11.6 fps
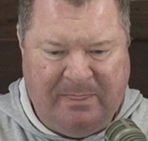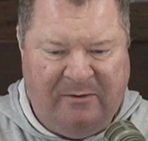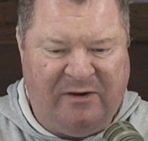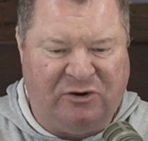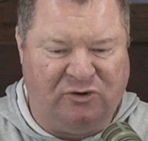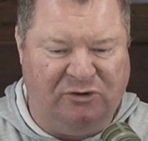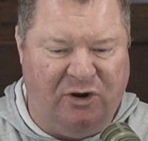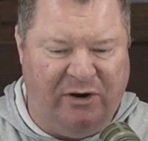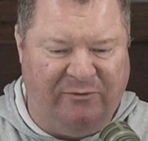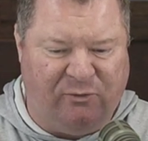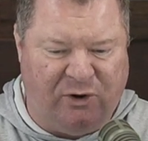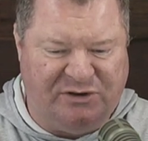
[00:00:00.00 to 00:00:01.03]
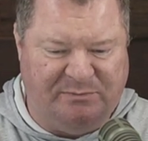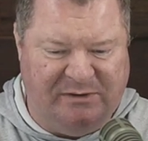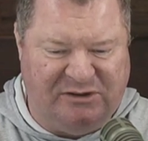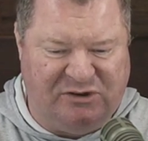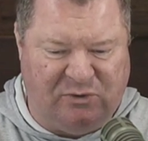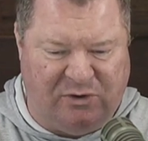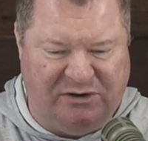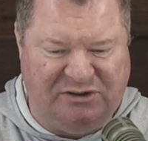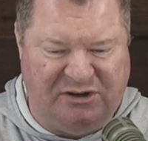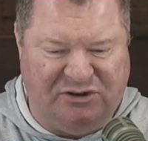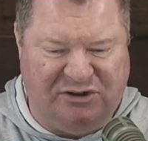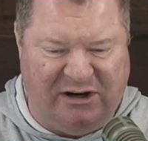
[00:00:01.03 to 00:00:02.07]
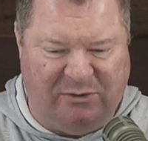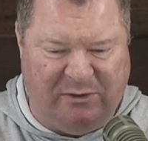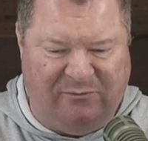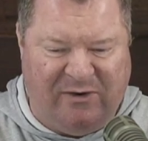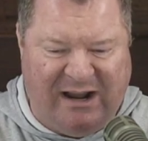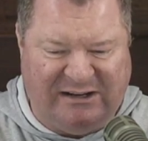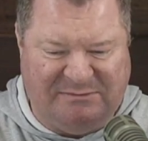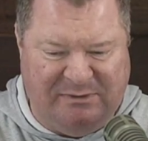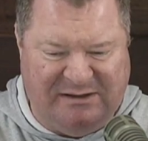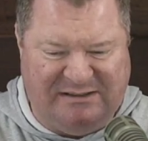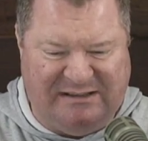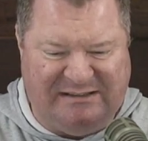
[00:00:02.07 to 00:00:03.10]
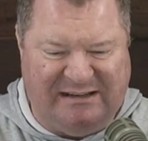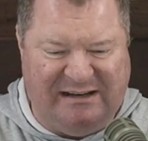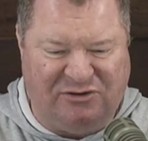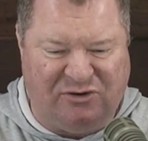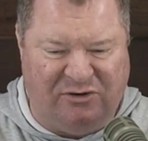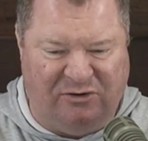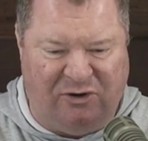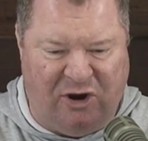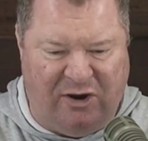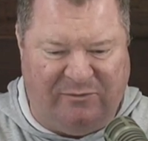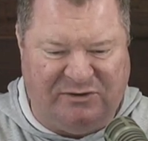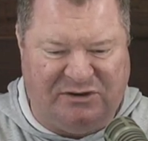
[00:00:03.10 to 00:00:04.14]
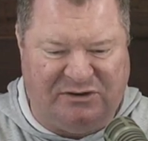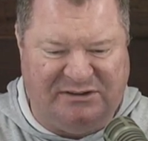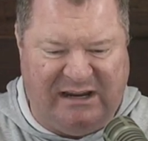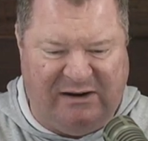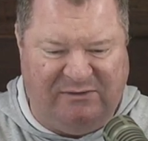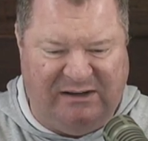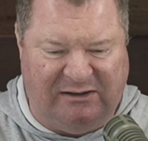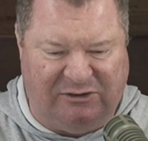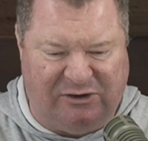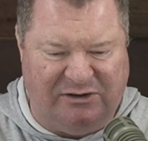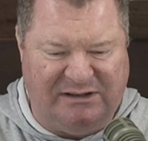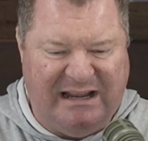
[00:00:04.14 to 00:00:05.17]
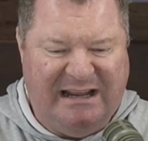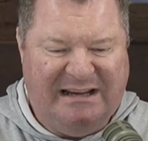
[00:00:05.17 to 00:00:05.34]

Federal law enforcement source shared with Fox Business an internal officer safety alert